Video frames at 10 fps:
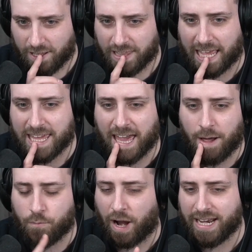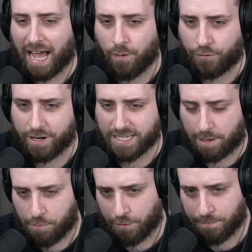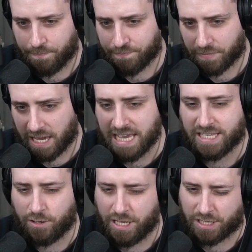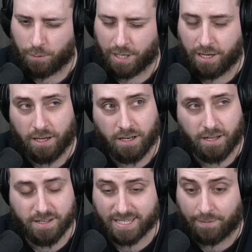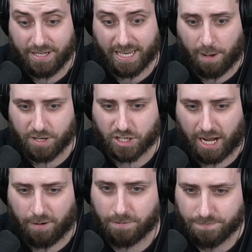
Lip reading: Like right now, for example, he's doing 70 damage now.